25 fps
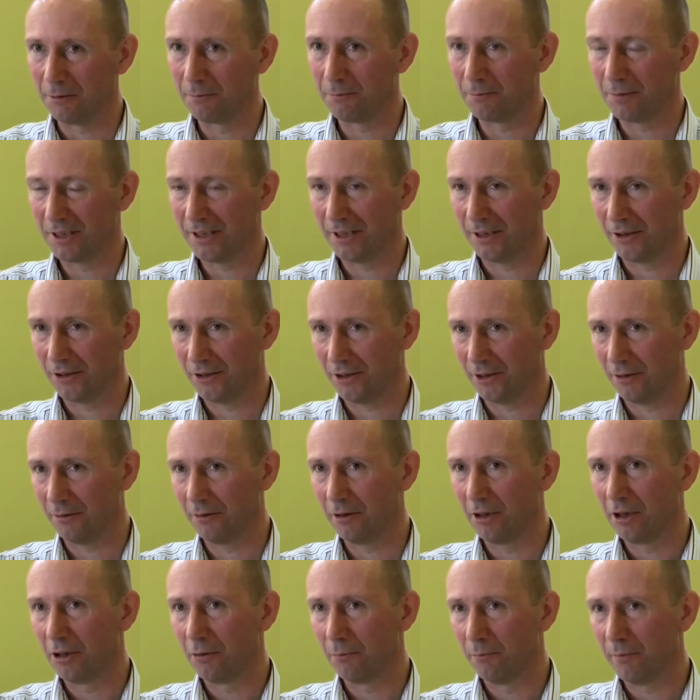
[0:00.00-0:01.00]
potentially
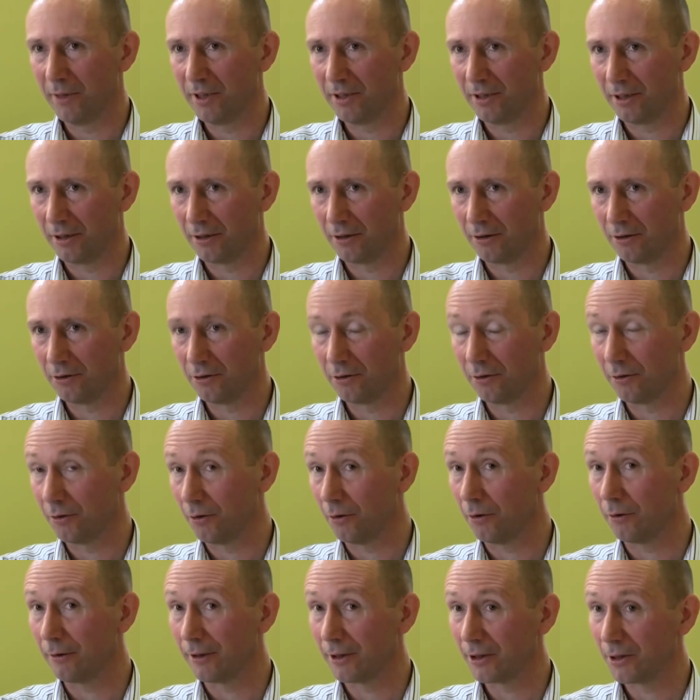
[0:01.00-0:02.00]
misunderstood
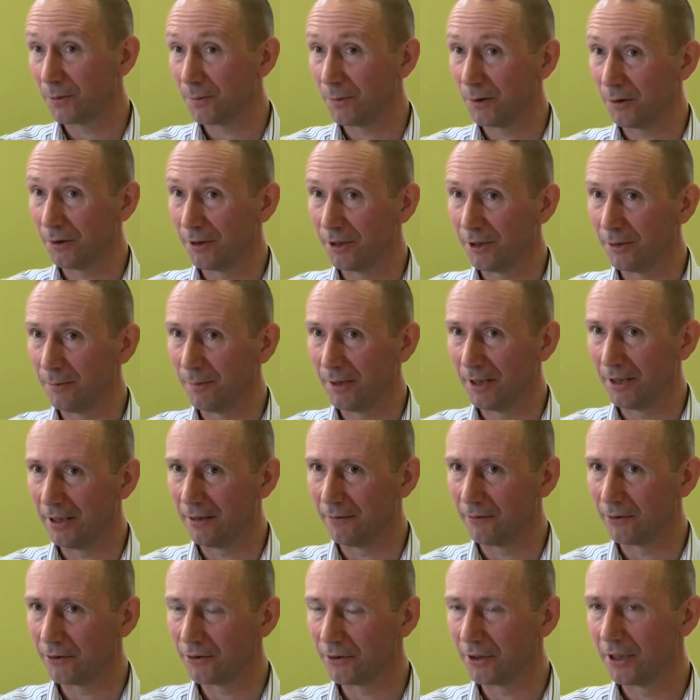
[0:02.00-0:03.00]
or exploited by
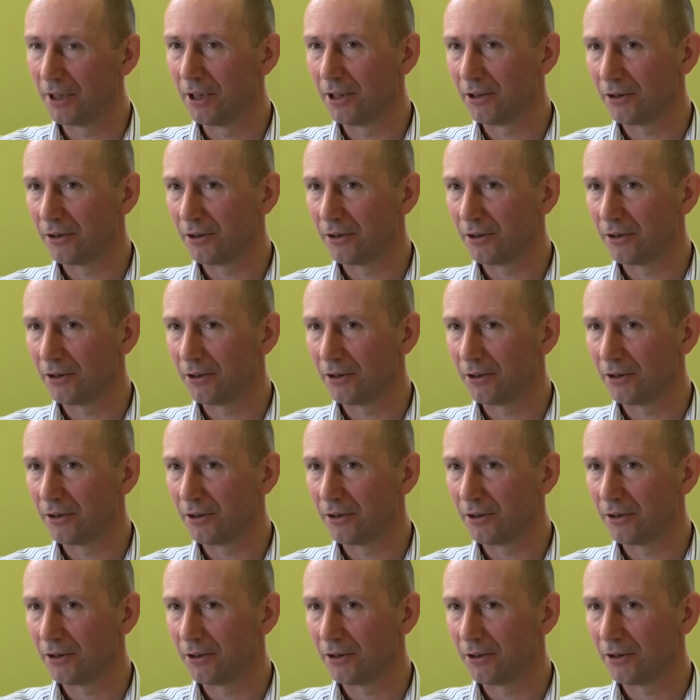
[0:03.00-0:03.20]
others.